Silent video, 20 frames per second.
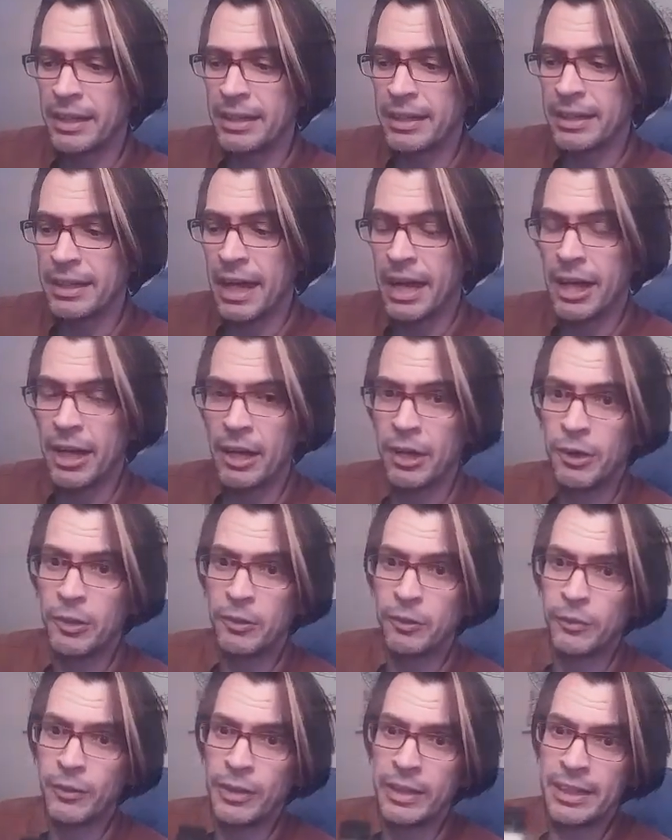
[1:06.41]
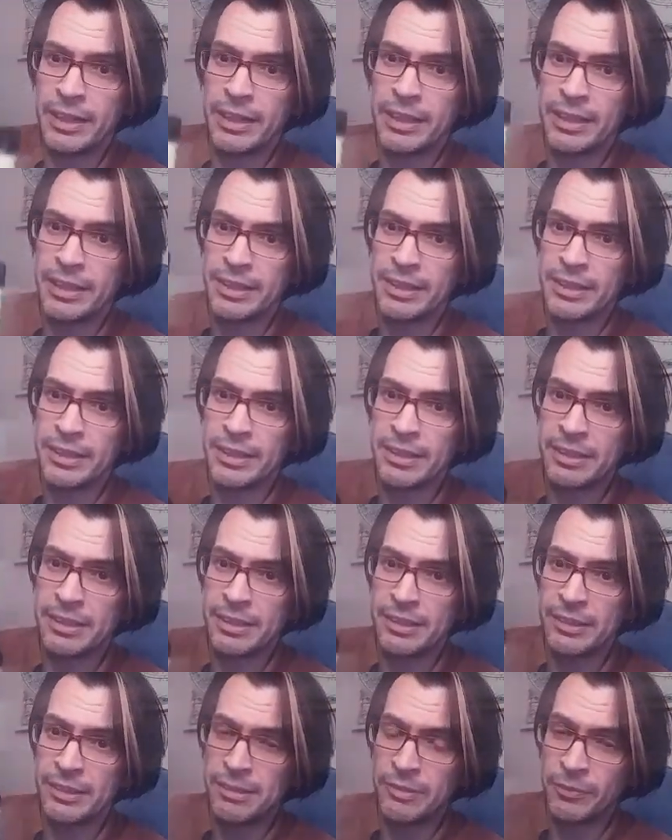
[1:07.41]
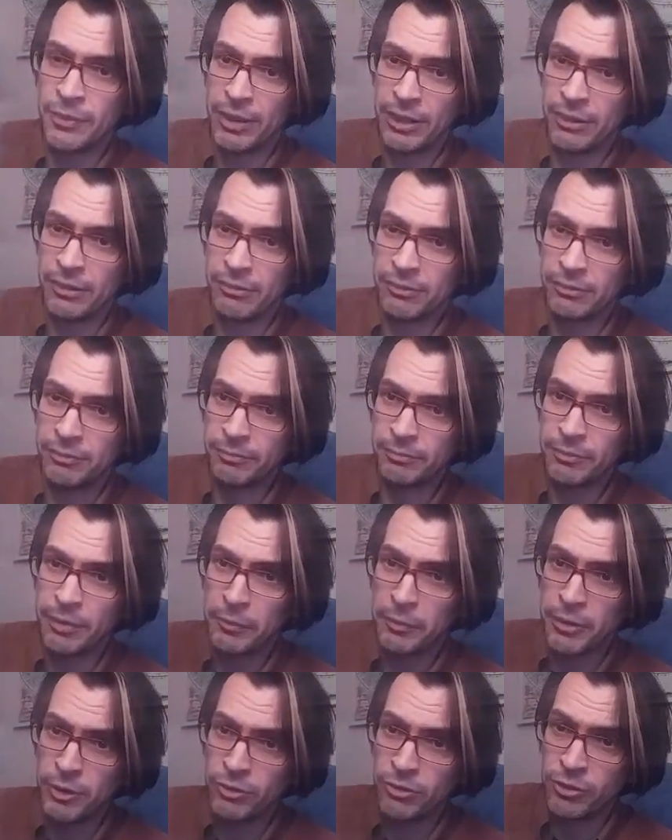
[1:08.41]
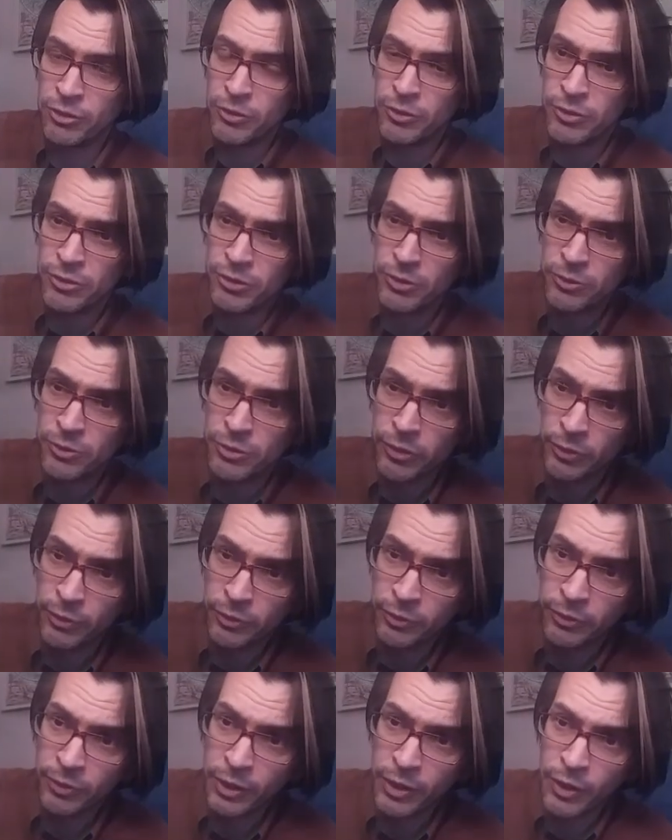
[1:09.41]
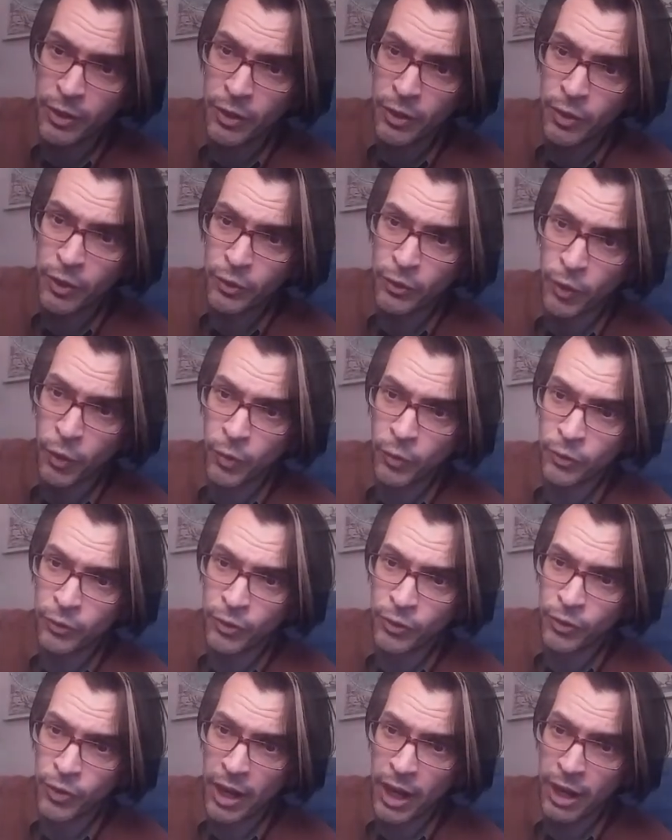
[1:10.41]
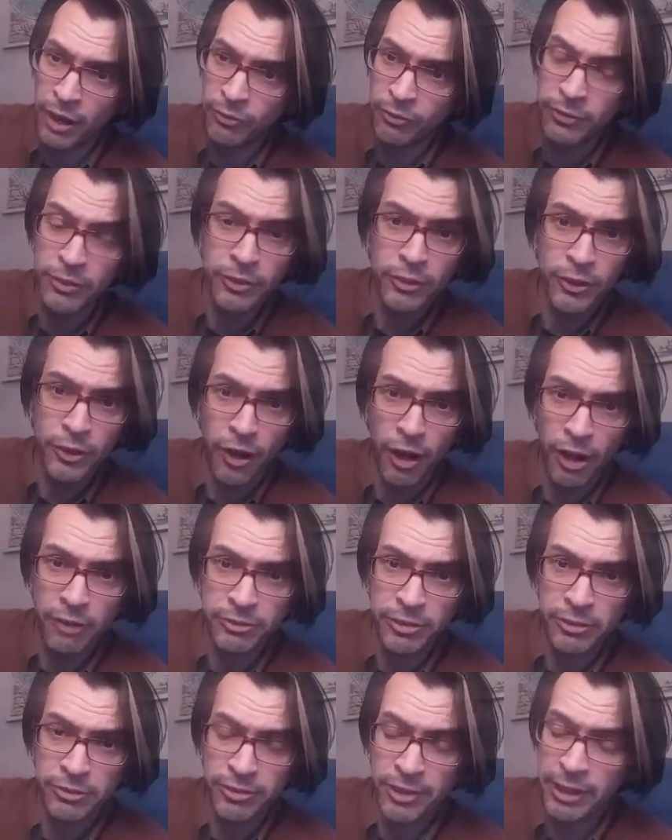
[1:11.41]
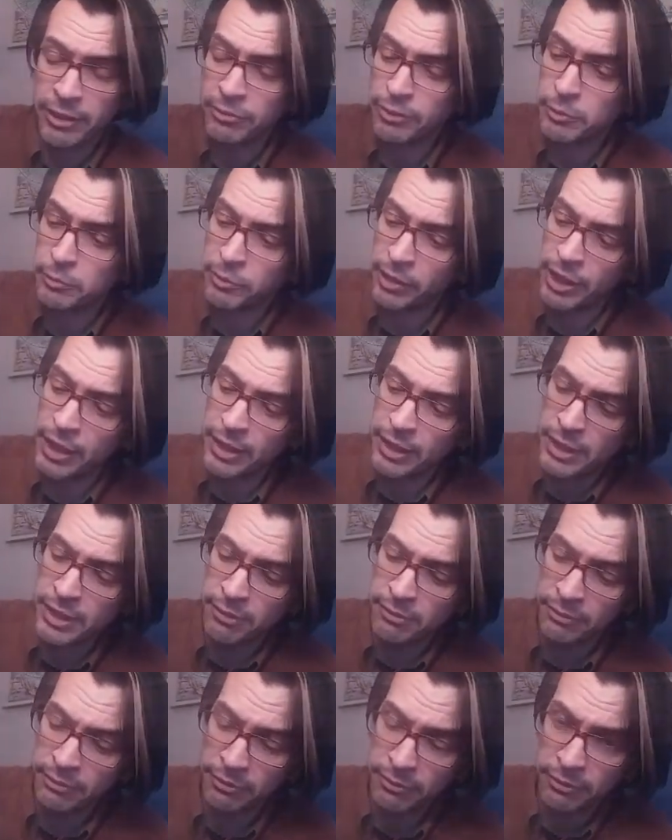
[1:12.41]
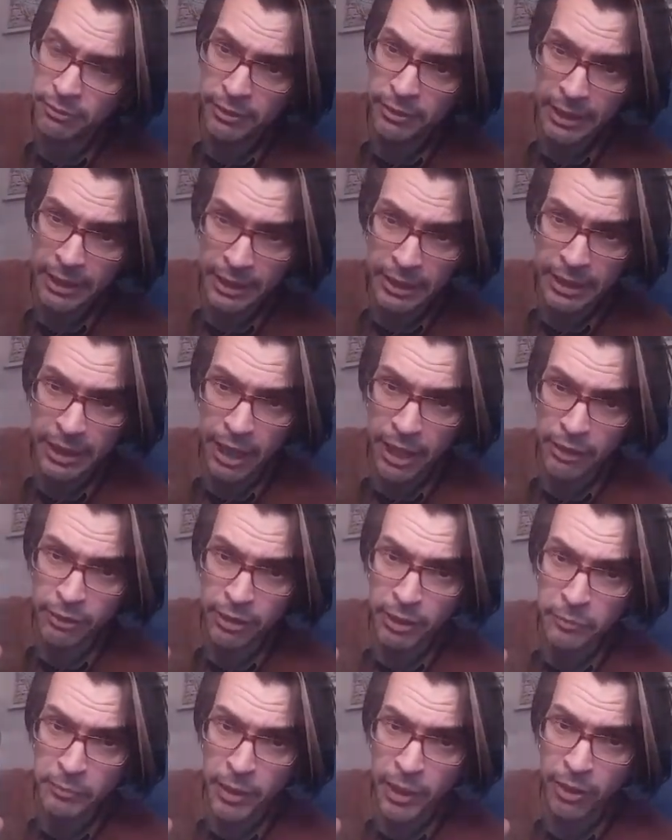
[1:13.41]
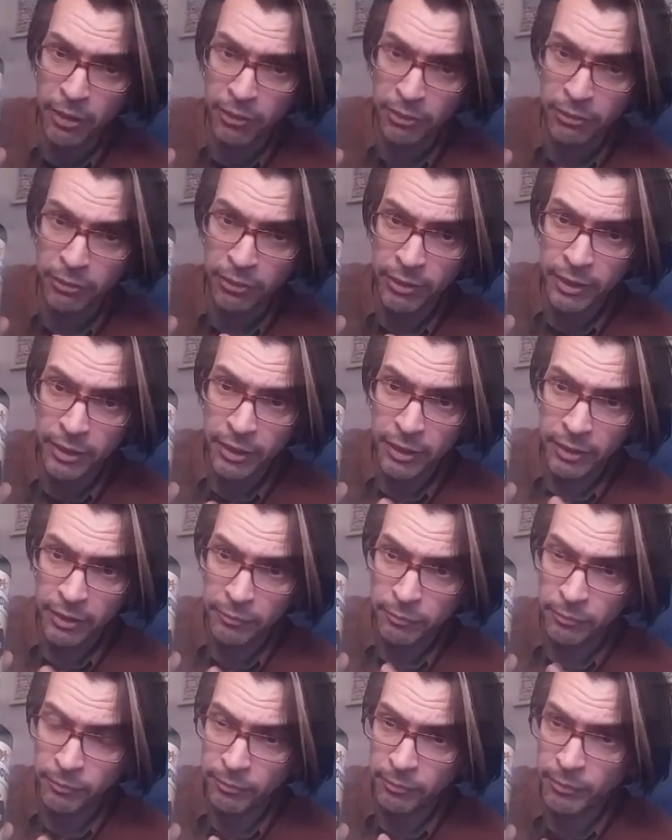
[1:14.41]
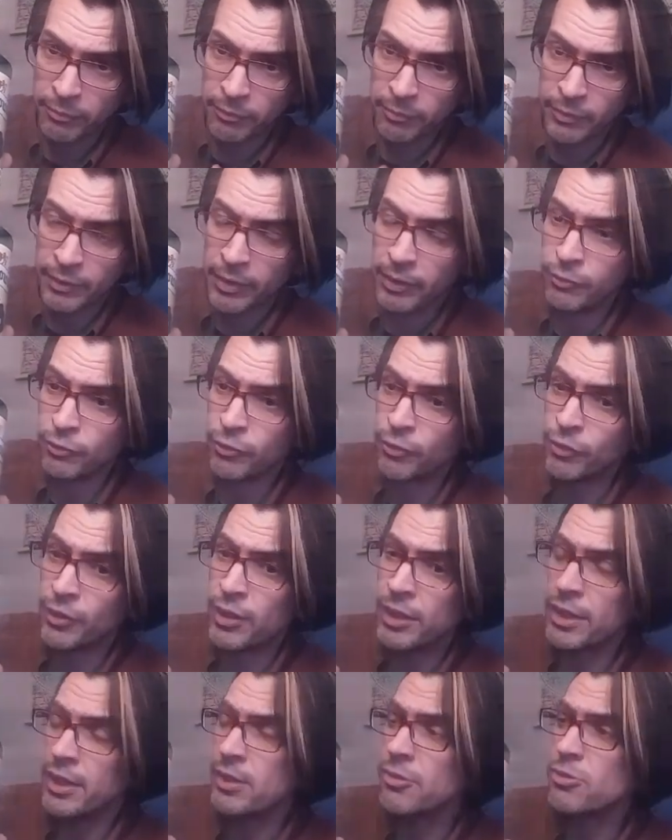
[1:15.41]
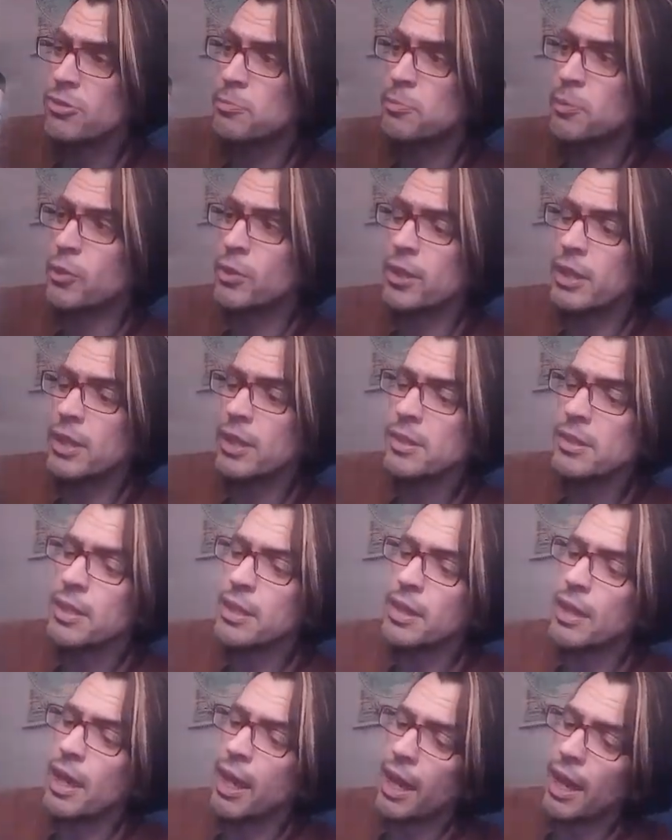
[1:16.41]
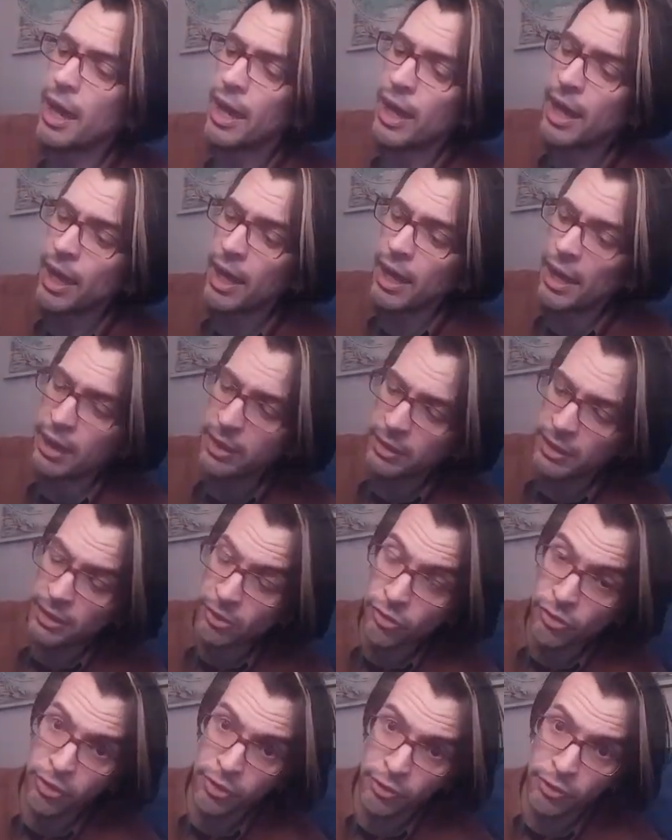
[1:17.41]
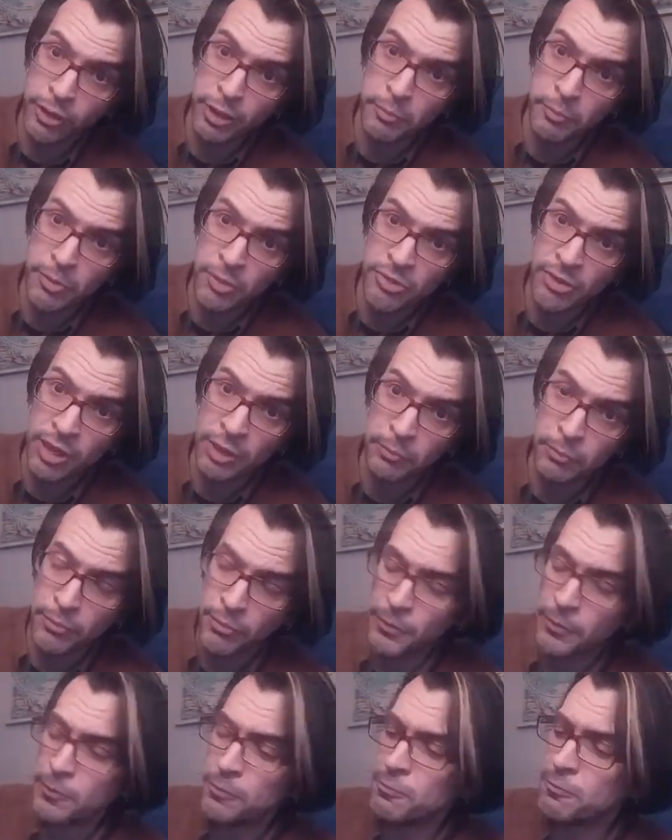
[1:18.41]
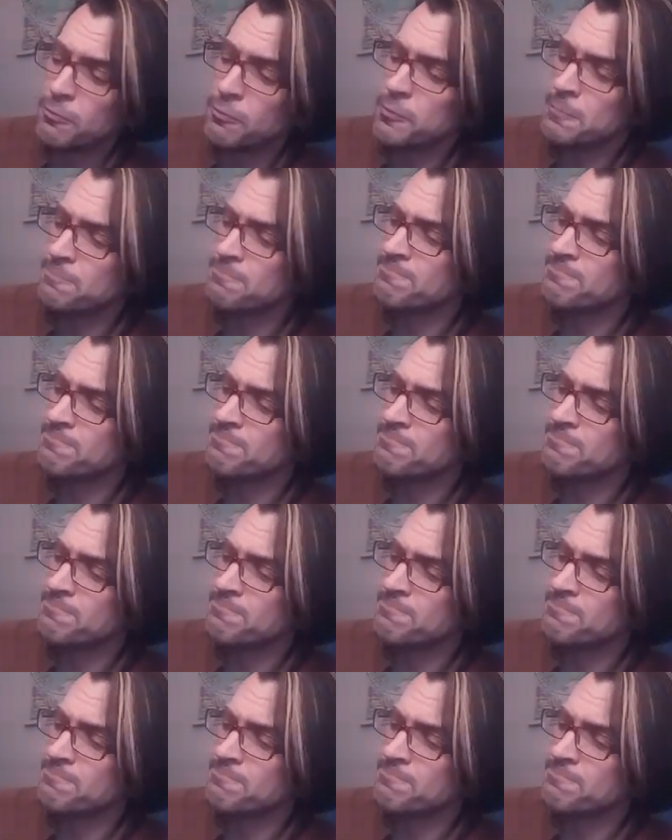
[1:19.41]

Now, well, let me introduce you to Gold Crown Coffee Flavored Brandy. Caramel ingredients put in, and it's 30% proof.